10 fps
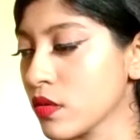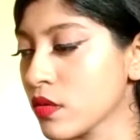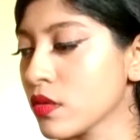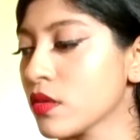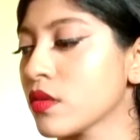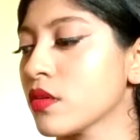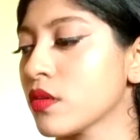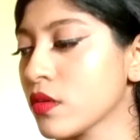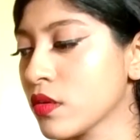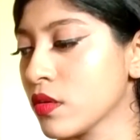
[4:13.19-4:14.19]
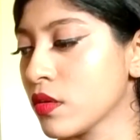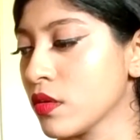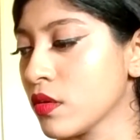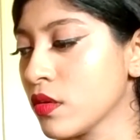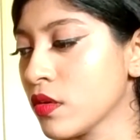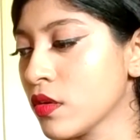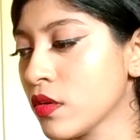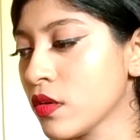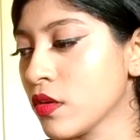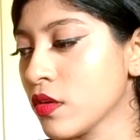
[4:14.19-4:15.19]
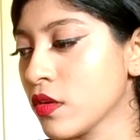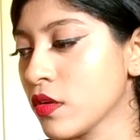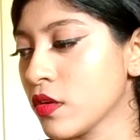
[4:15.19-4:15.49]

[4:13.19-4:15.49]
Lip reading: No one is speaking in this clip.